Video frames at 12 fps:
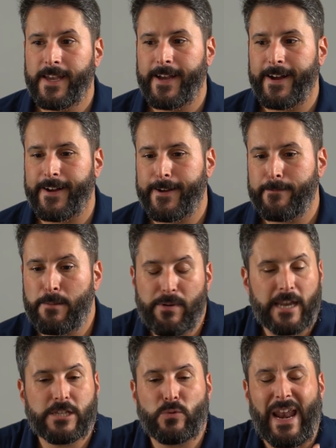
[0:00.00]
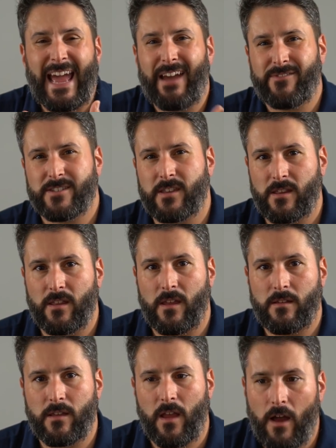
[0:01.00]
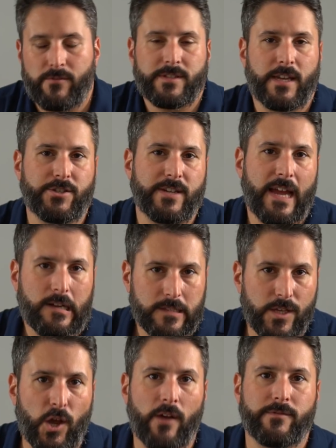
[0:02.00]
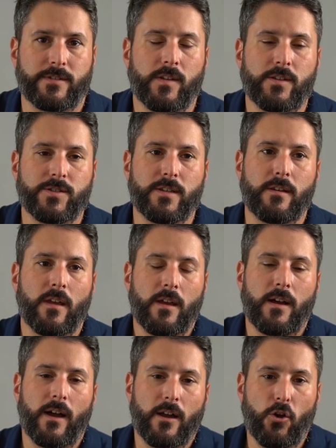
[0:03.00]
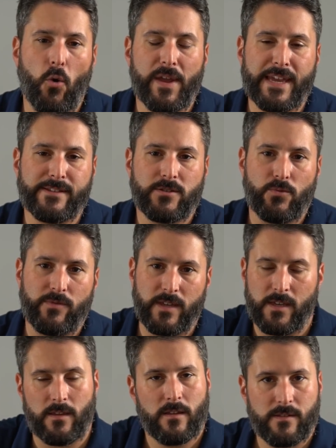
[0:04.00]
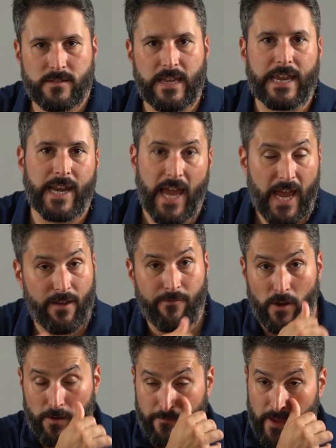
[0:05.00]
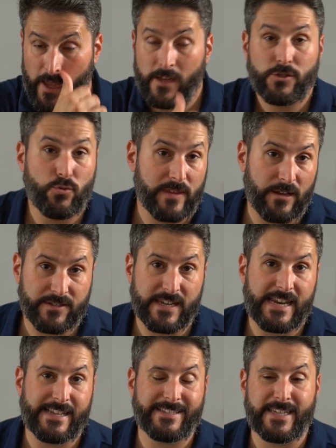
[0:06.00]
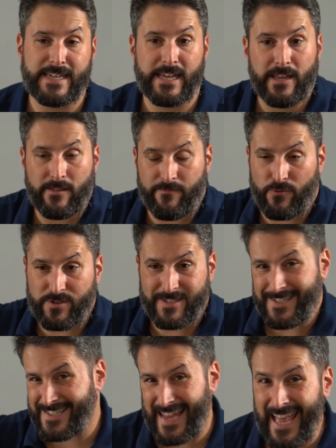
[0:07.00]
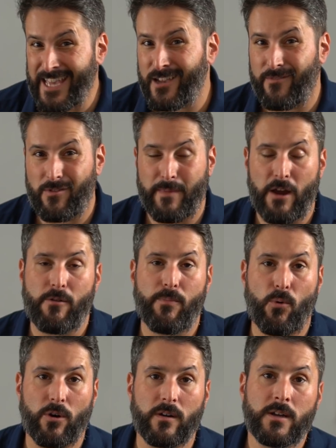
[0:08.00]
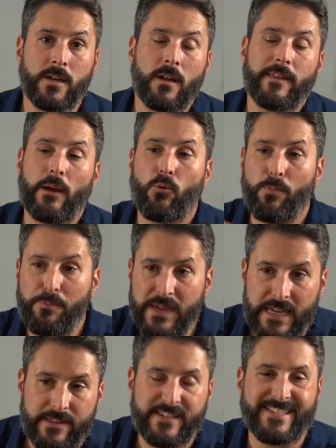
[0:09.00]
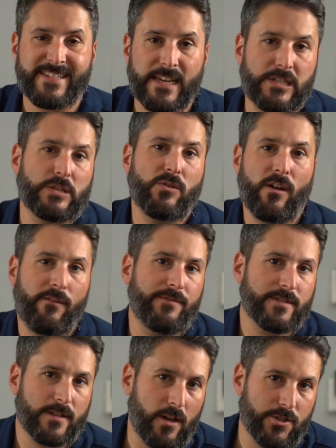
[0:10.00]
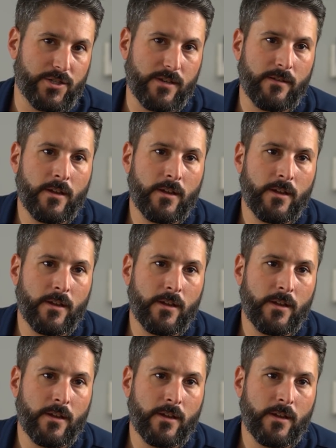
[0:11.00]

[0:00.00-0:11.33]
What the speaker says: But I just want to have this conversation, a healthy conversation, going into the second half of 2018, and for season 8 of the Matt Report, that will be the center of discussion.